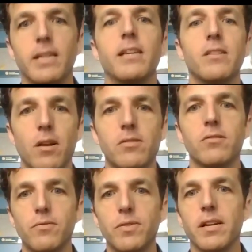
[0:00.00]
is
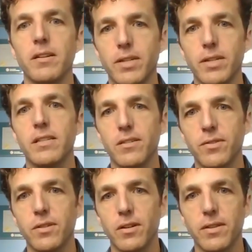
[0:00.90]
also a very, very
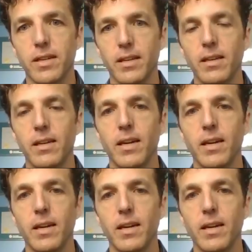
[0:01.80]
difficult thing.